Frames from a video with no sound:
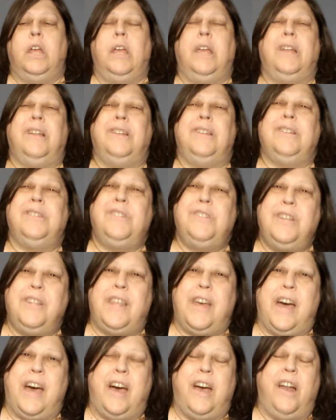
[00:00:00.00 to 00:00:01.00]
In addition to
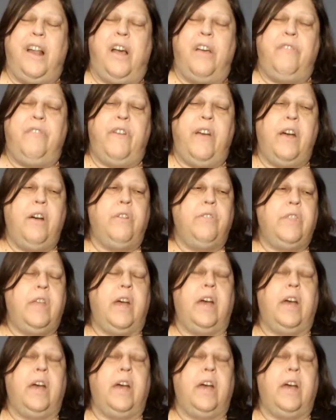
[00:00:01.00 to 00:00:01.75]
that, I found